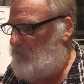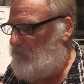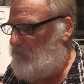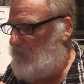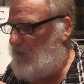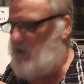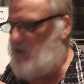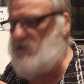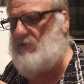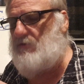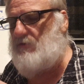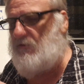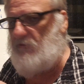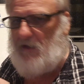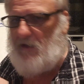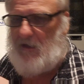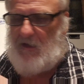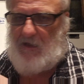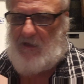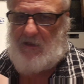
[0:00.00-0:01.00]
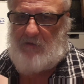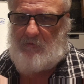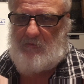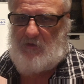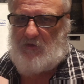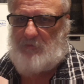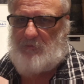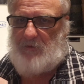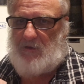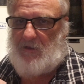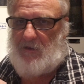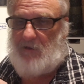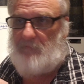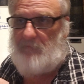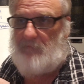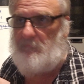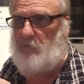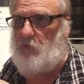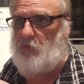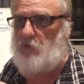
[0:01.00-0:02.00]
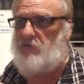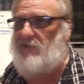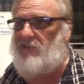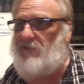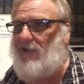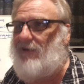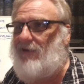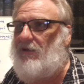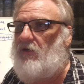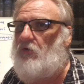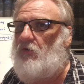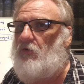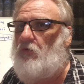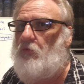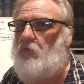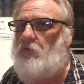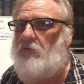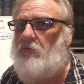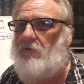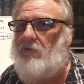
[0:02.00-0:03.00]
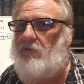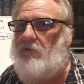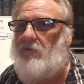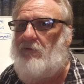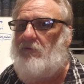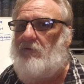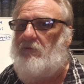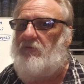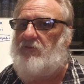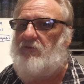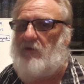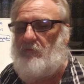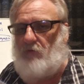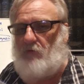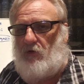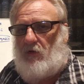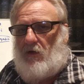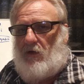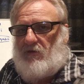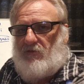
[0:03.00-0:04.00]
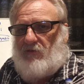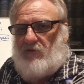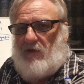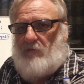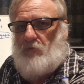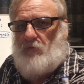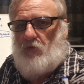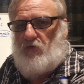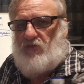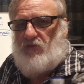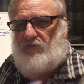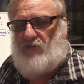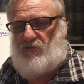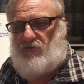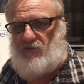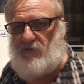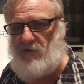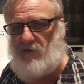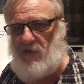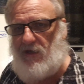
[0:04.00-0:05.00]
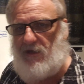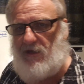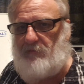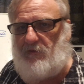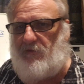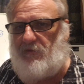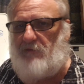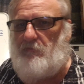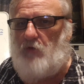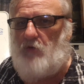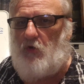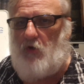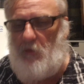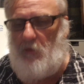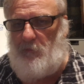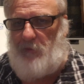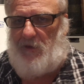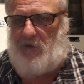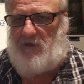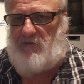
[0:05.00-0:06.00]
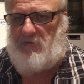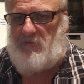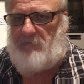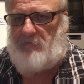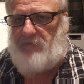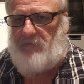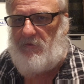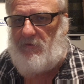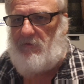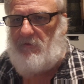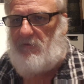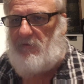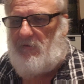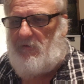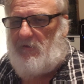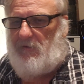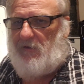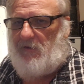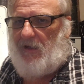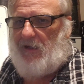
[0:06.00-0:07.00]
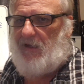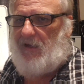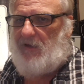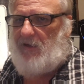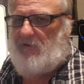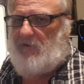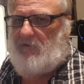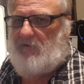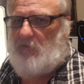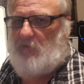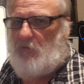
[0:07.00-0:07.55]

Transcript: nature of the arguments become more technical. Some would like to say more sophisticated, but they're more complex. And